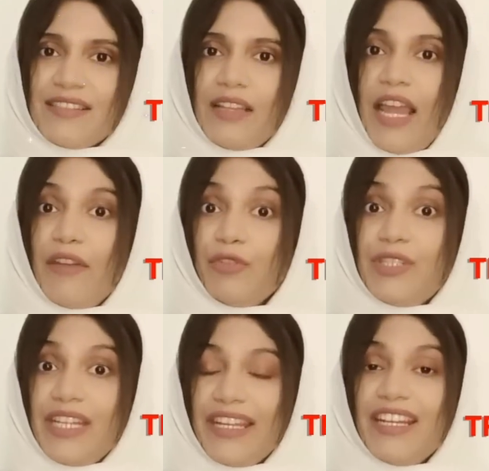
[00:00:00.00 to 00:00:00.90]
Have you
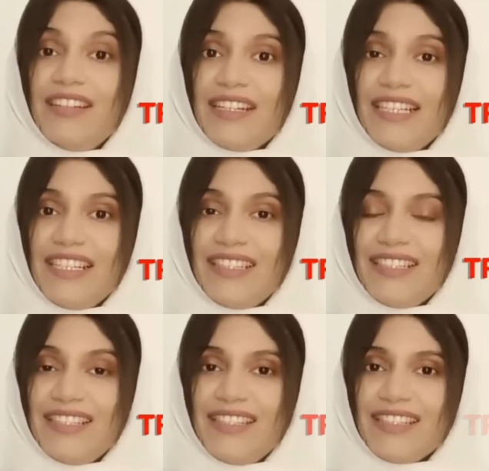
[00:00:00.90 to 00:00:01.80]
taken trade
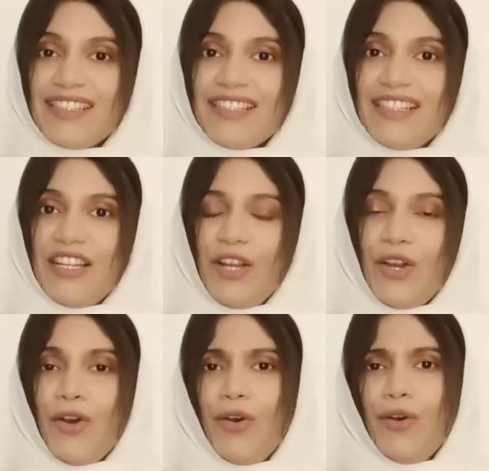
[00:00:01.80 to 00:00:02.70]
lessons?
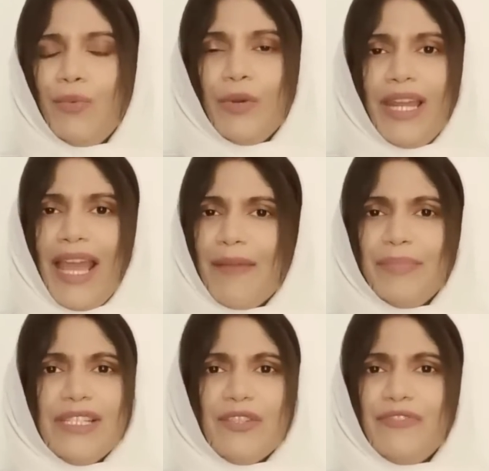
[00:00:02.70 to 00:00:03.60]
Or what
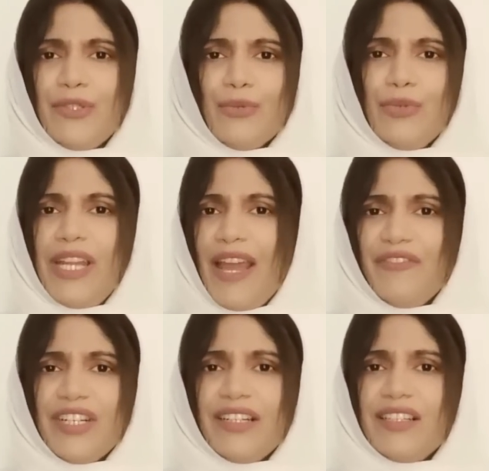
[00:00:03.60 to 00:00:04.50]
happens if you don't
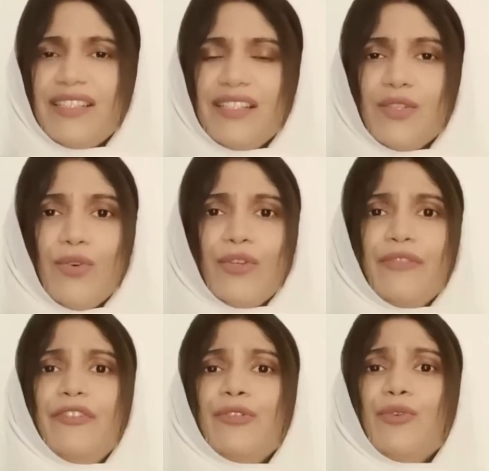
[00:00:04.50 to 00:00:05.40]
have trade lessons or
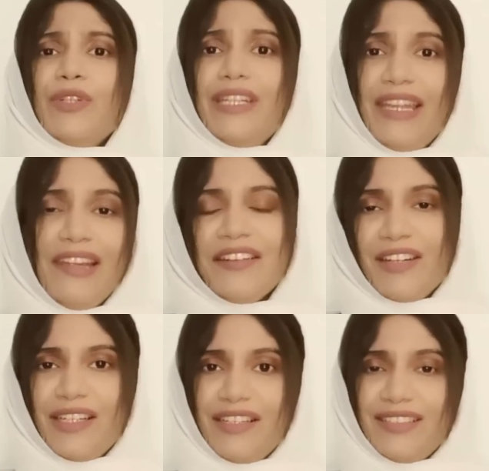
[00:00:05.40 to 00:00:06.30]
if you don't take
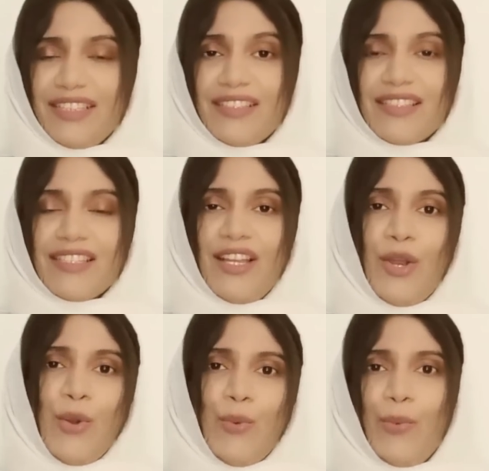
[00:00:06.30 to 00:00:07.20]
trade lessons?
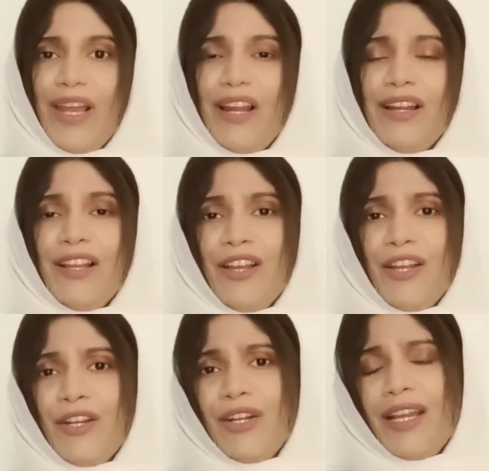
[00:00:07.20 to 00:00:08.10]
Well,
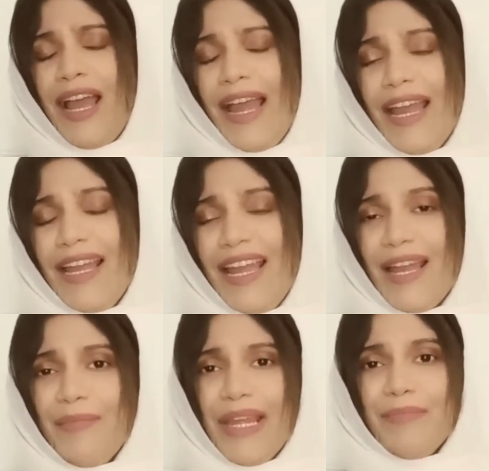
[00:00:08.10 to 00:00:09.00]

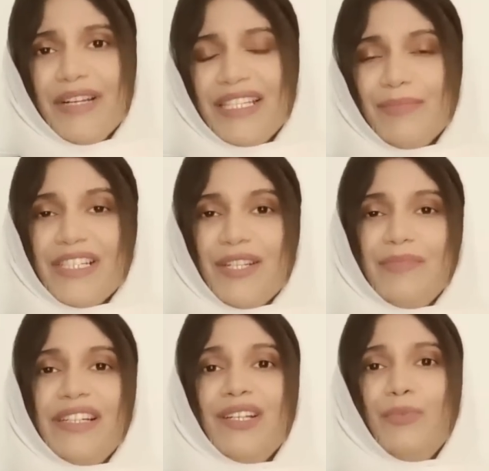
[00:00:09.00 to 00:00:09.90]
I am
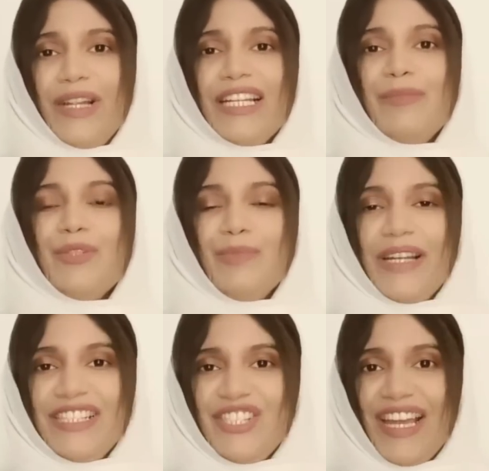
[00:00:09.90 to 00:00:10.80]
BasimaSham. Welcome to
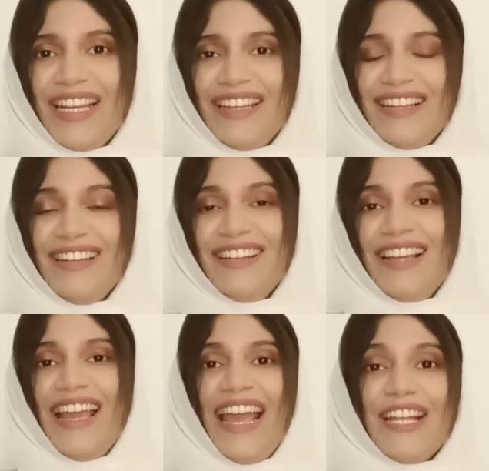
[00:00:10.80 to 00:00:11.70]
my channel.
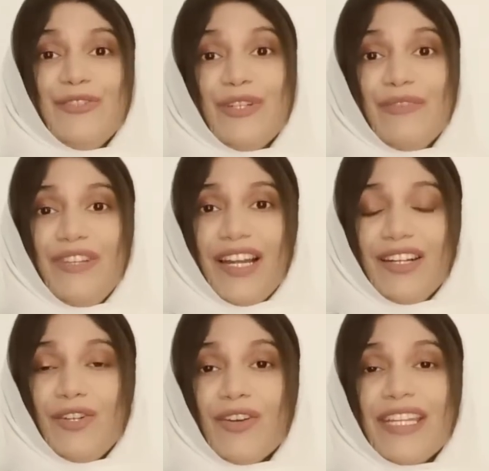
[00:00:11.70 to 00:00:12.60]
And today we
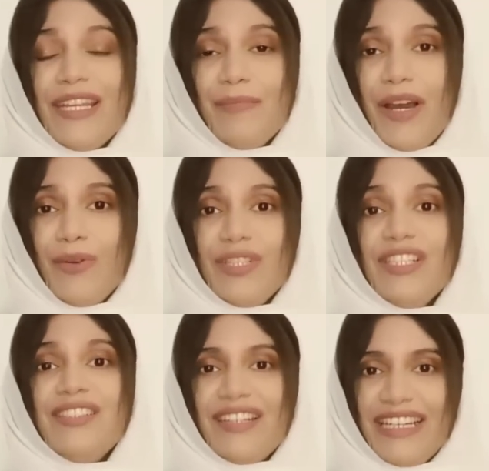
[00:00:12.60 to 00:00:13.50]
are talking about
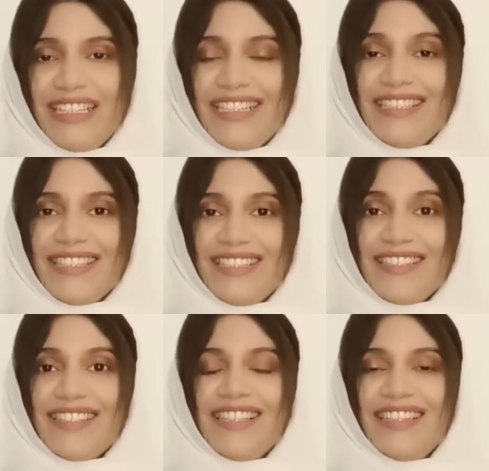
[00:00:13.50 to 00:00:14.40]
trade
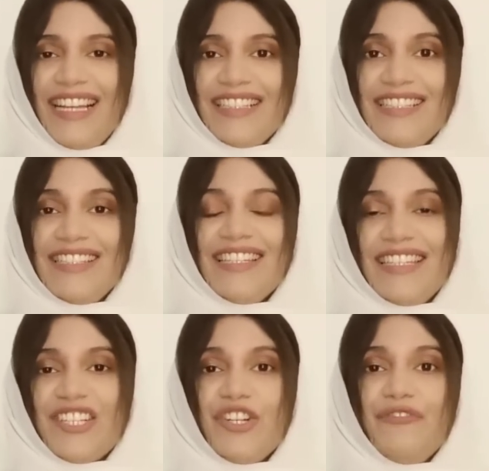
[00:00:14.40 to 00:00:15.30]
lessons. That is
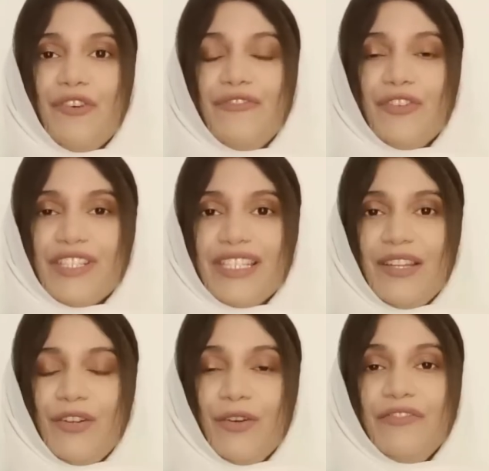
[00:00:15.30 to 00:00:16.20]
Section
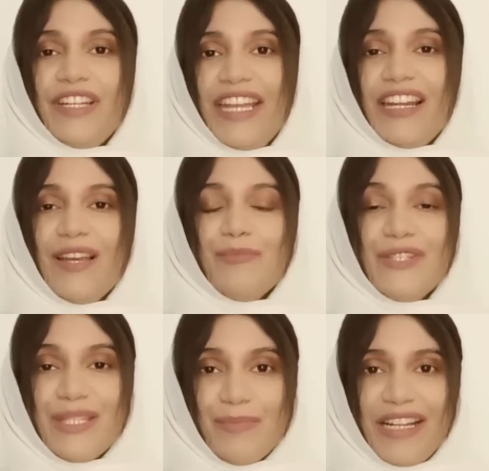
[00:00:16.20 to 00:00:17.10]
447 of Kerala
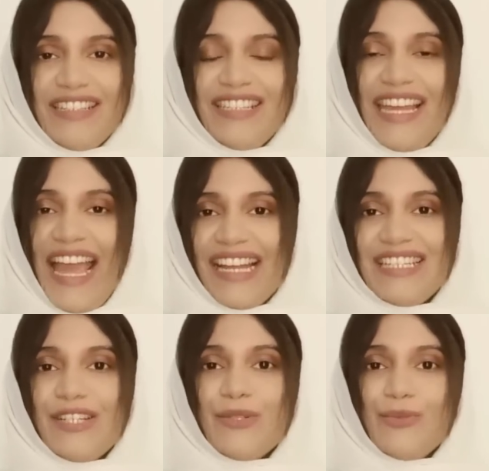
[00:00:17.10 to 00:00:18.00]
Municipality
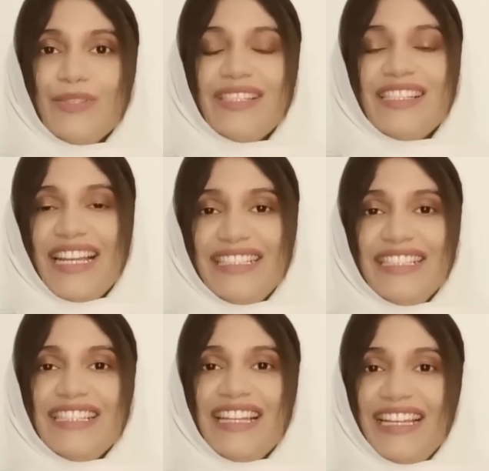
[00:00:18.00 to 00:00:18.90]
Act and Rules
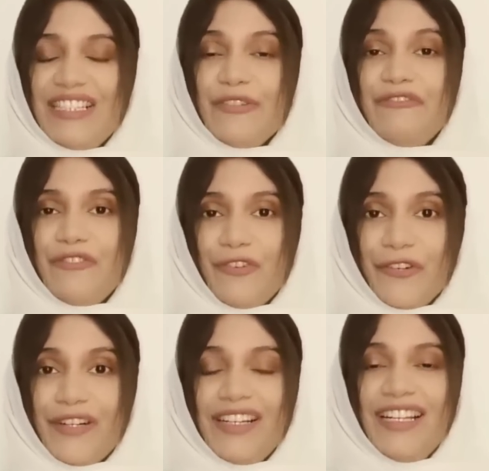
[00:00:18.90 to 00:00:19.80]

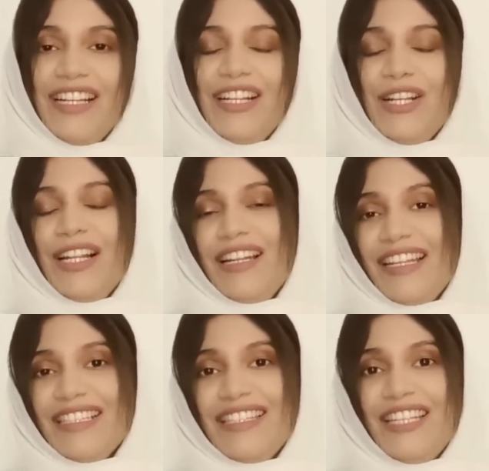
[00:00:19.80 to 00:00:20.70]
1994.
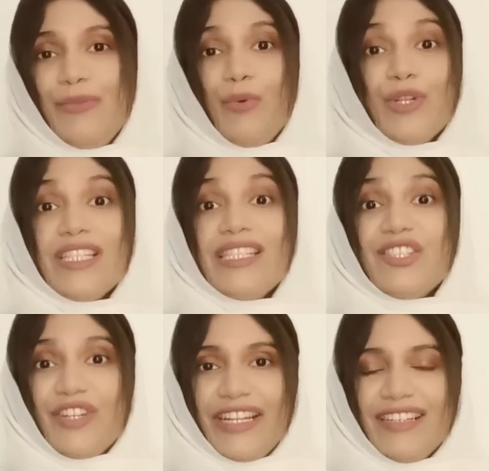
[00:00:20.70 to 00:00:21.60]
Let's see what is
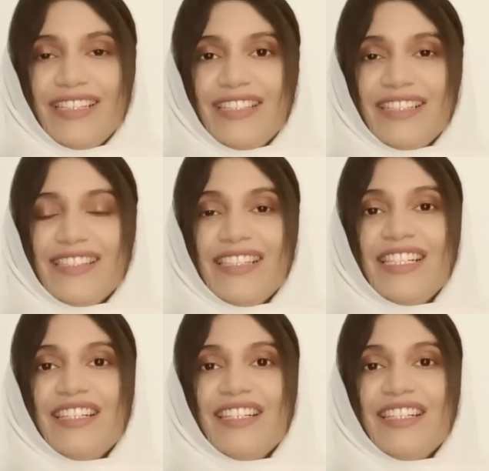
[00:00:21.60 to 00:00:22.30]
trade license.